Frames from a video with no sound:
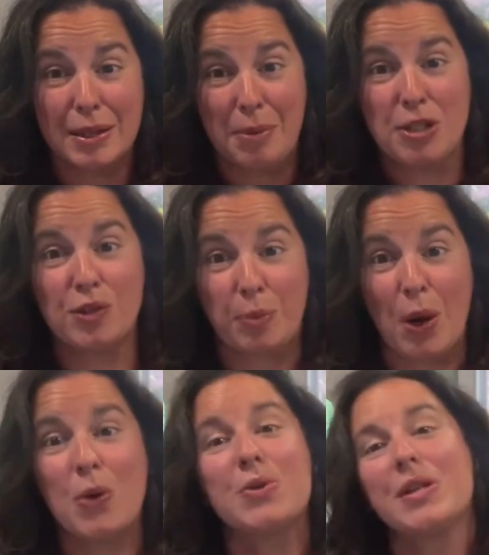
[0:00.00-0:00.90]
bunch of
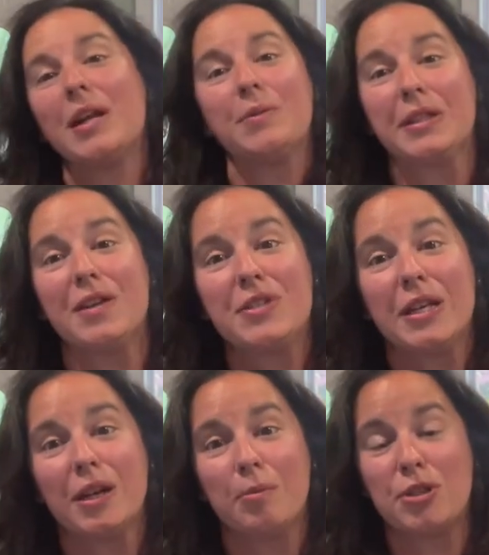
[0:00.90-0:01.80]
pros, and I would love to
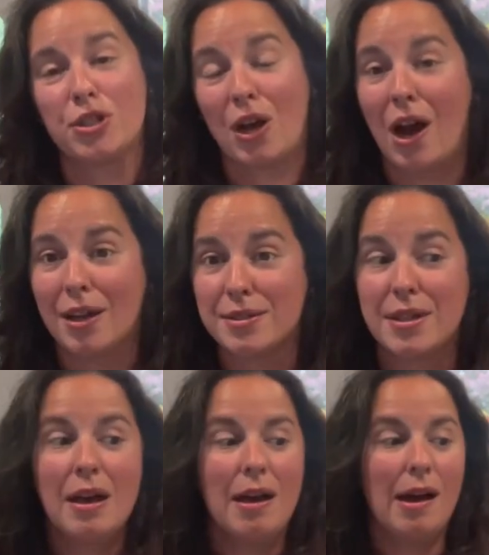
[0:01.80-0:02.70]
hear a bunch of cons.
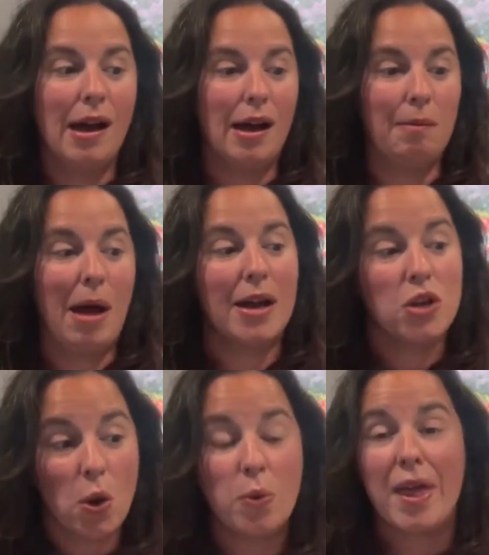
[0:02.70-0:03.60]
I
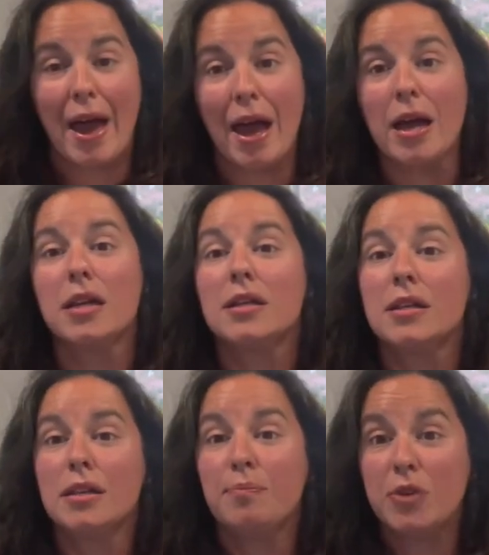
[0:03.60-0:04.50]
know that
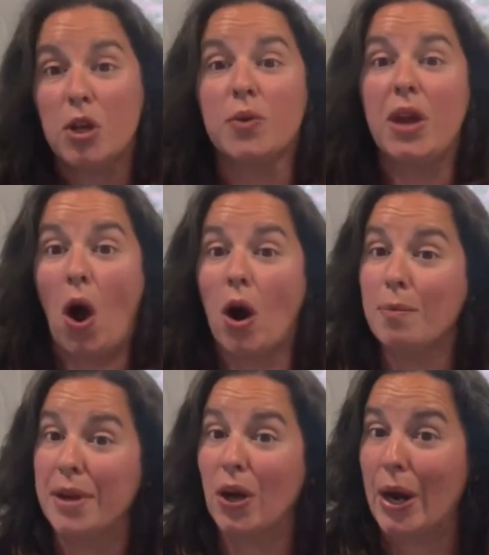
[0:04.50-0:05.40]
they are a
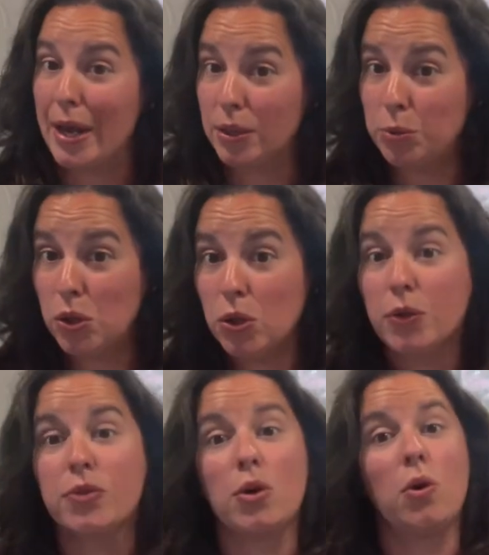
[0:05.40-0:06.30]
bigger animal,
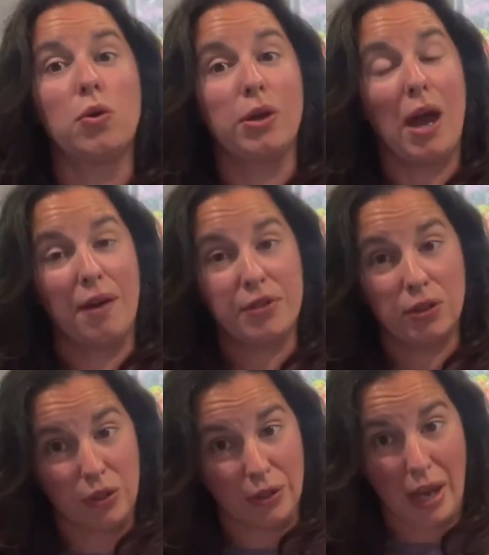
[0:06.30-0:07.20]
so you have to
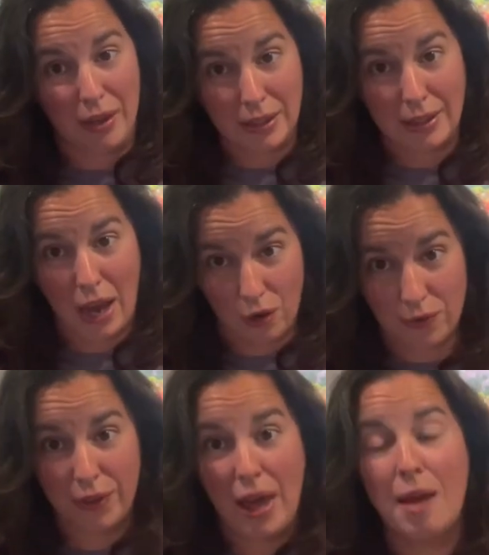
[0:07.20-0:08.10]
learn how to care
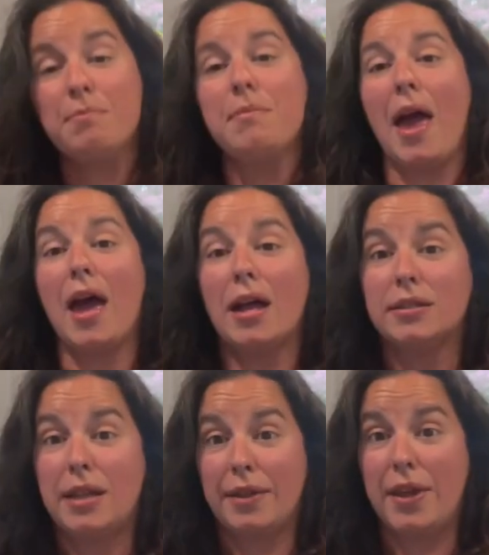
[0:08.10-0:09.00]
for them,
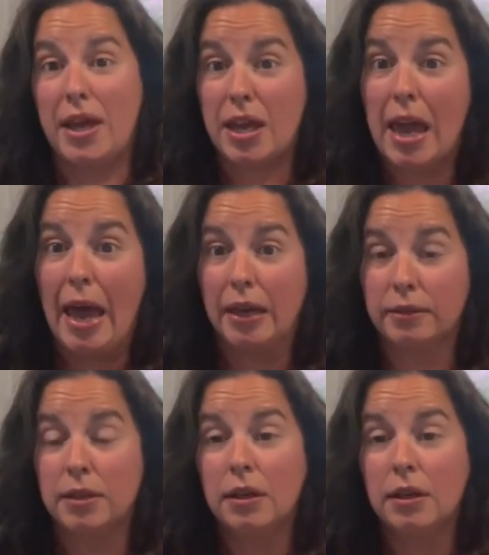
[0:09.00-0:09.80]
and that they can,